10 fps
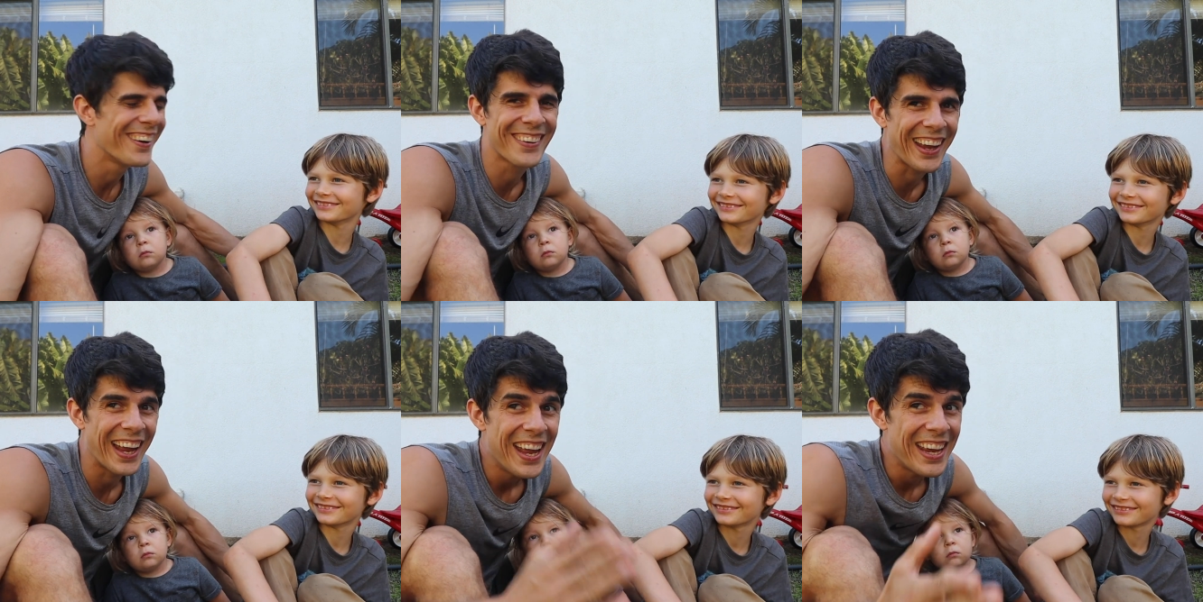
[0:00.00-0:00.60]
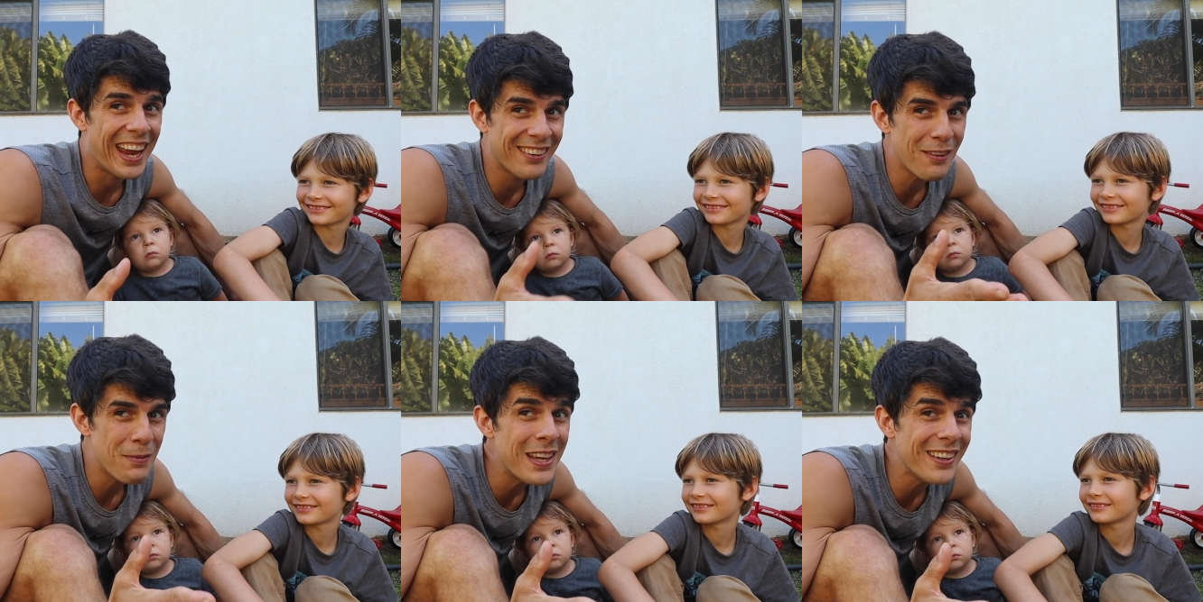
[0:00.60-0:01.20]
Speaker 1: Okay,
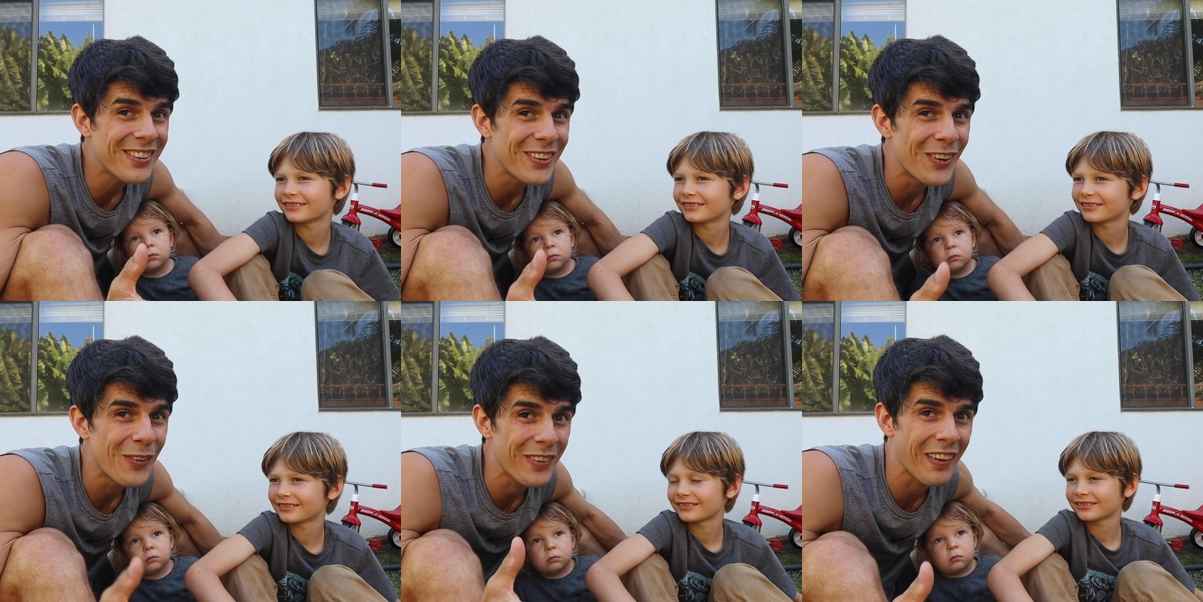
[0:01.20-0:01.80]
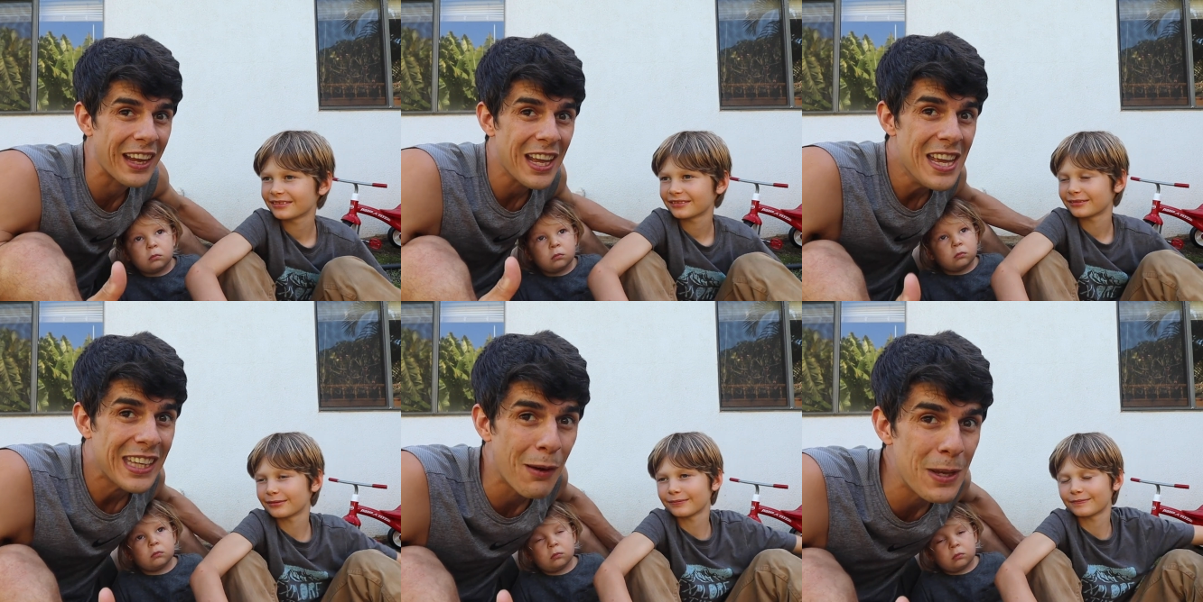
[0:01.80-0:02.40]
Agent Pikachu was like,
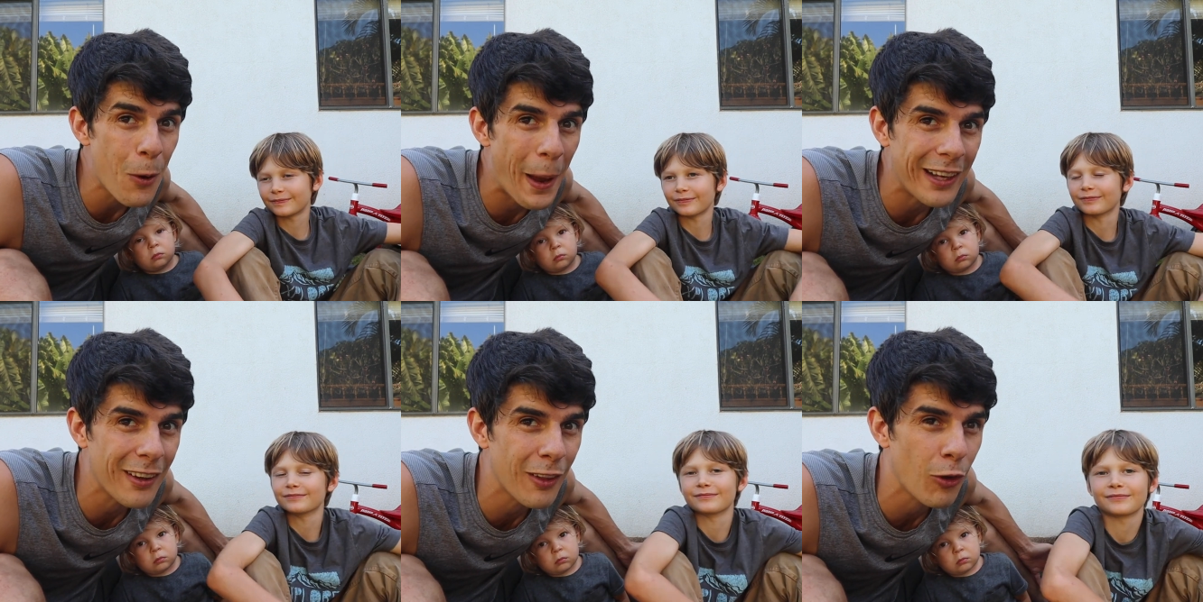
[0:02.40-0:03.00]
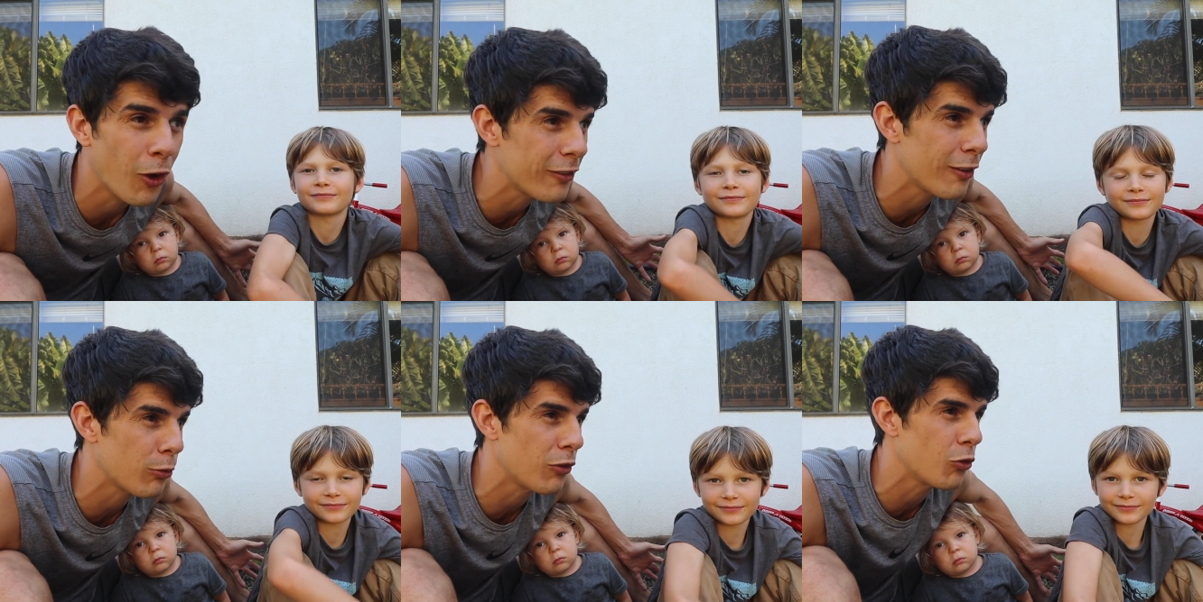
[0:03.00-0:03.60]
"Can we go back to this
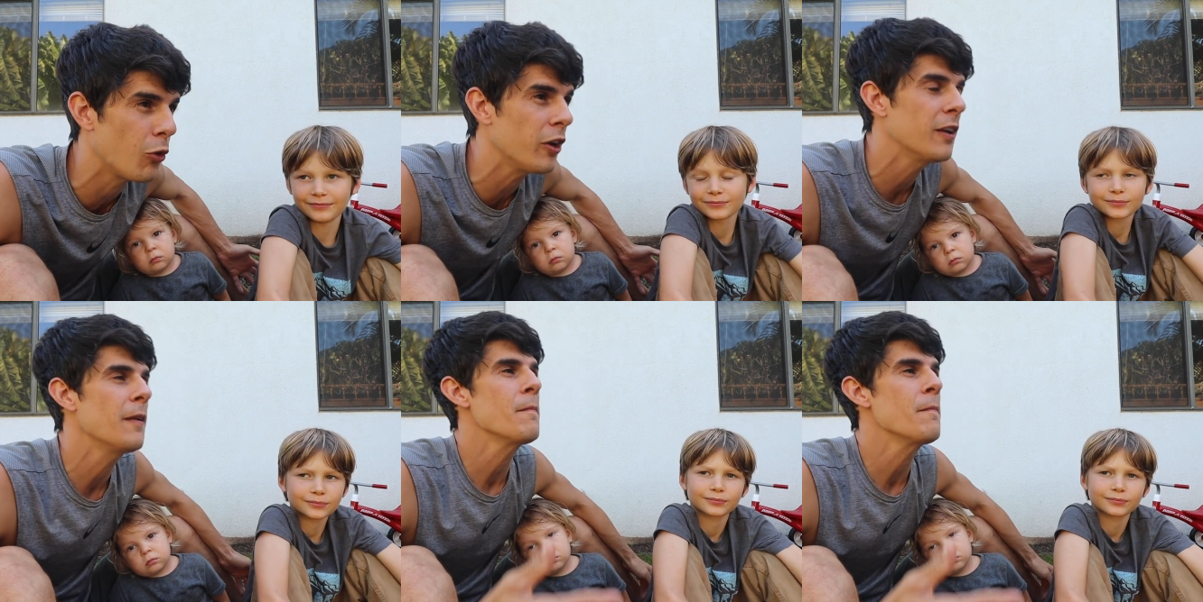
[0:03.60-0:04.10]
haunted thrift store?"